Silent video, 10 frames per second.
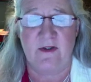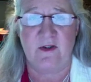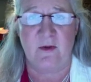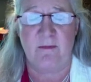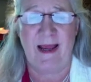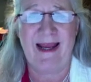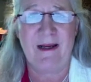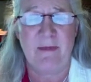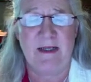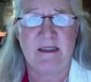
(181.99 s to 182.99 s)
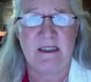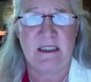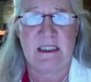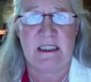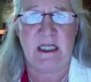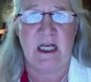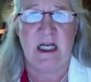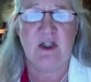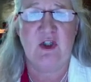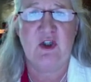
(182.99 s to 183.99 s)
So the bank basically
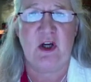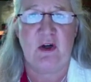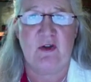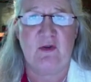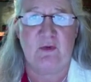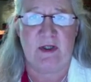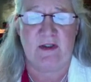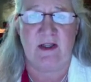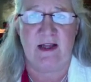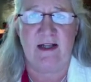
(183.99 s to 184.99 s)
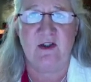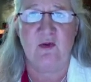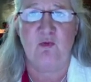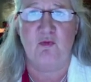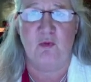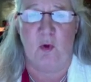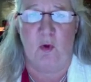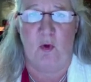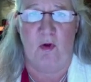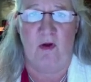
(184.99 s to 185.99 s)
shares risk. And that's the
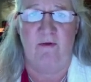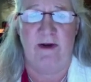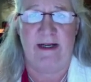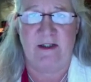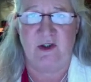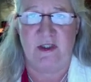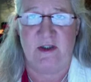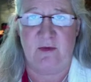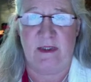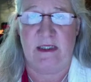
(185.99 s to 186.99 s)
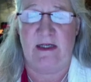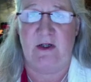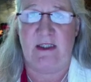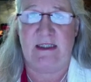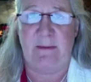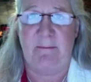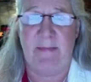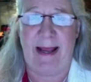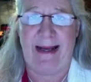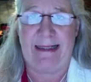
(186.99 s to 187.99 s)
role of financial intermediaries and
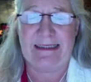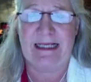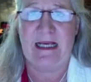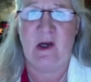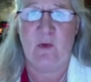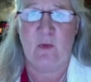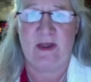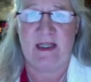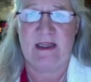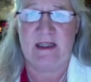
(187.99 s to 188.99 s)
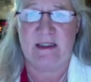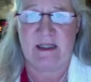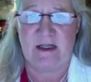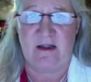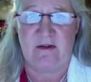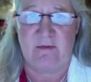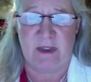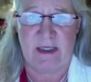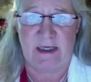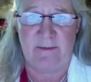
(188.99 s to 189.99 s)
banks within the cycle of
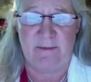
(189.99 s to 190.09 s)
money.